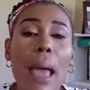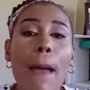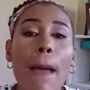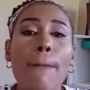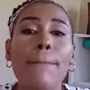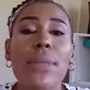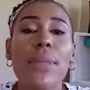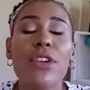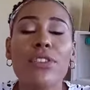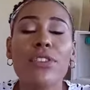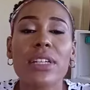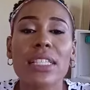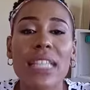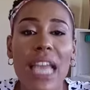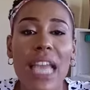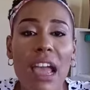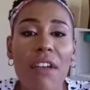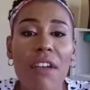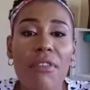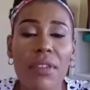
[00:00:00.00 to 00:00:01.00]
mirrors
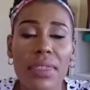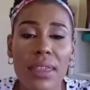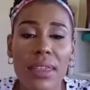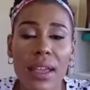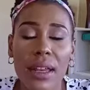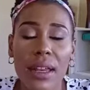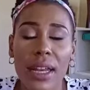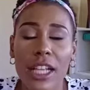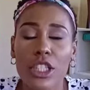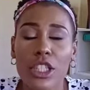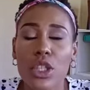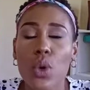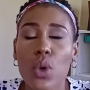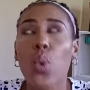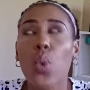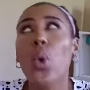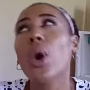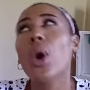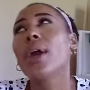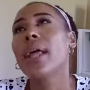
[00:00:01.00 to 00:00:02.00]
everything that you
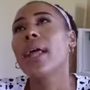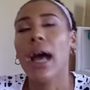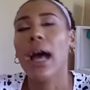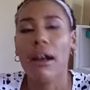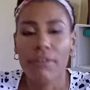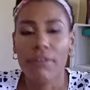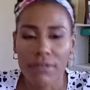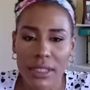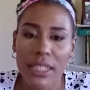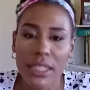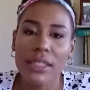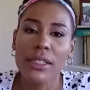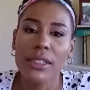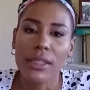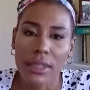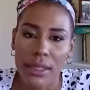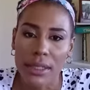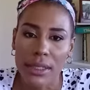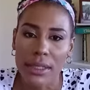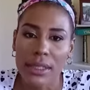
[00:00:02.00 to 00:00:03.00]
would have
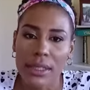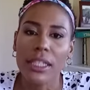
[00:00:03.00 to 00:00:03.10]
discussed